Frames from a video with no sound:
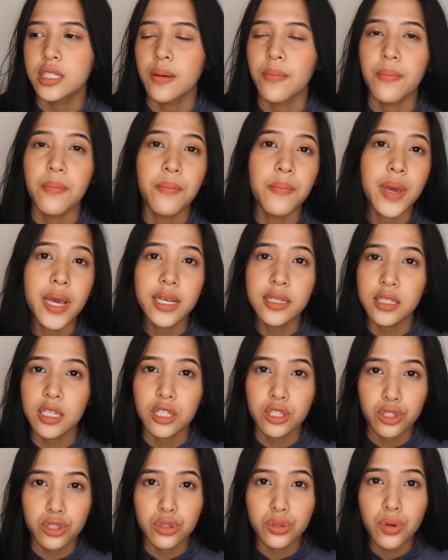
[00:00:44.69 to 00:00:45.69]

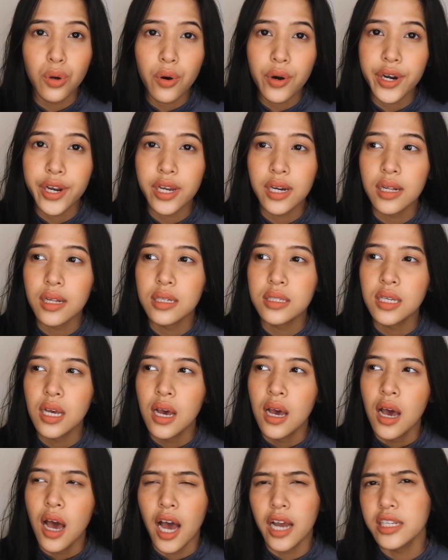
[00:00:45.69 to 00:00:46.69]
amazing tutorials,
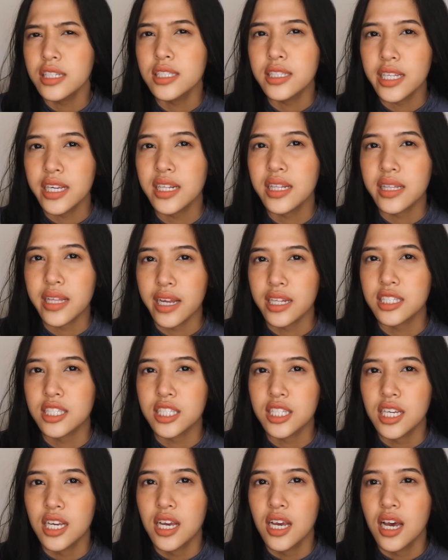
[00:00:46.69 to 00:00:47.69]
I just think
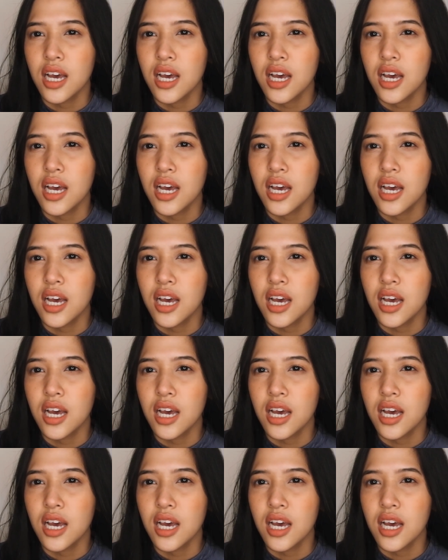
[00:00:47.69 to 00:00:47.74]
that's